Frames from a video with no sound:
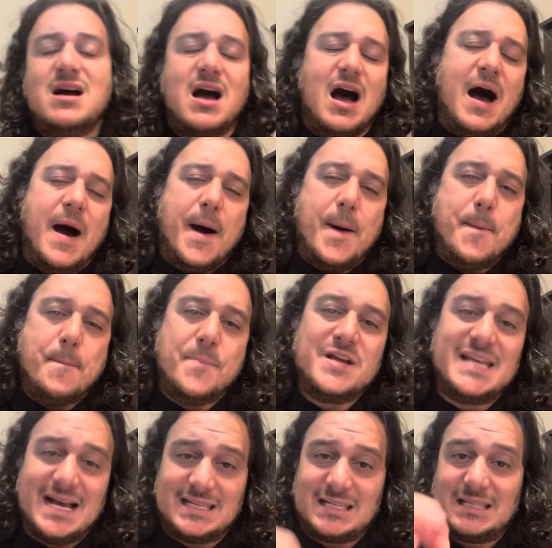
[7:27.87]
But
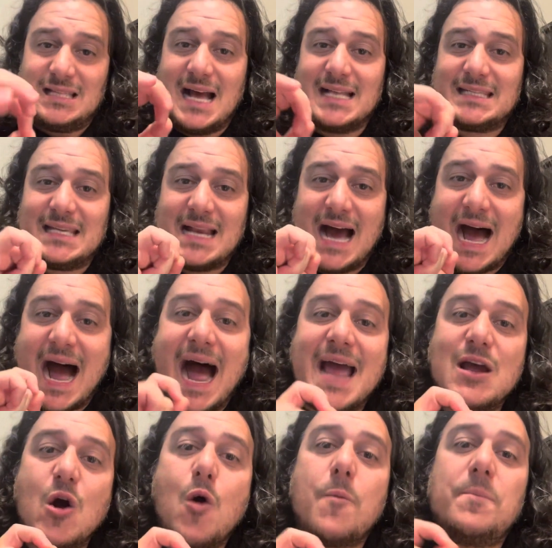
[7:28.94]
yes, that's an
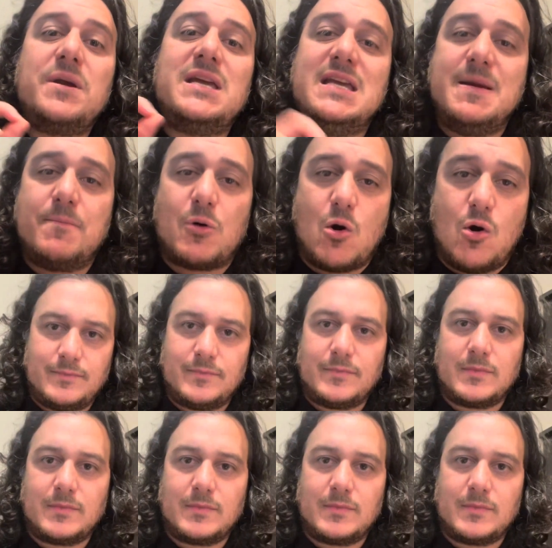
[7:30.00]
IOP program.